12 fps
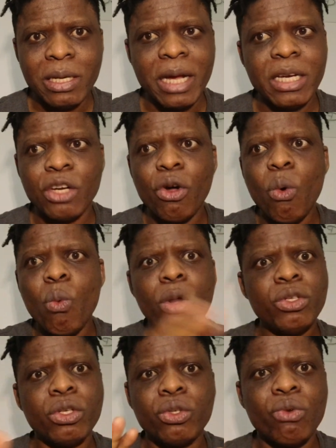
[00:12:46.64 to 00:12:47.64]
that they don't
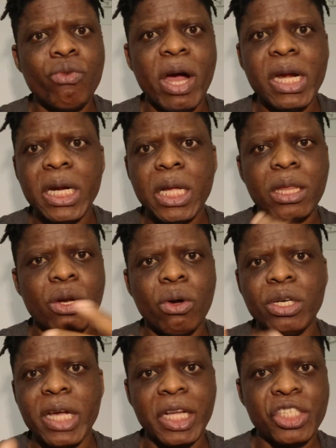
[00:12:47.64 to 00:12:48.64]
want you to run anything
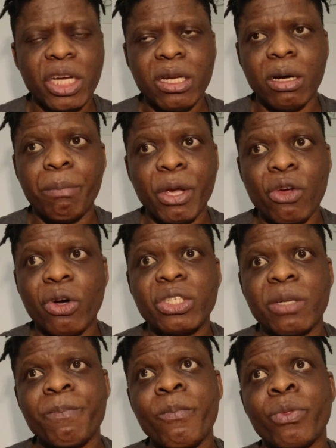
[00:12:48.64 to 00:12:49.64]
on their channel,
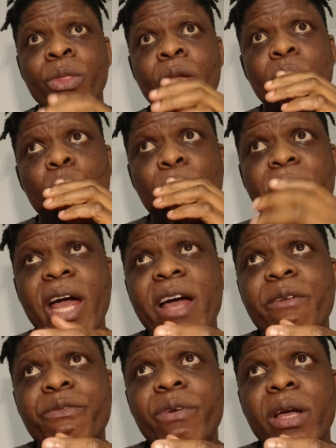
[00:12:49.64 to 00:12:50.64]
because we
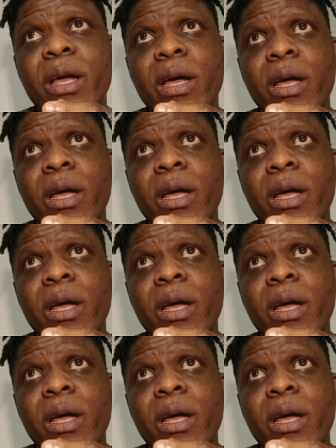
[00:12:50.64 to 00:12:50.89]
have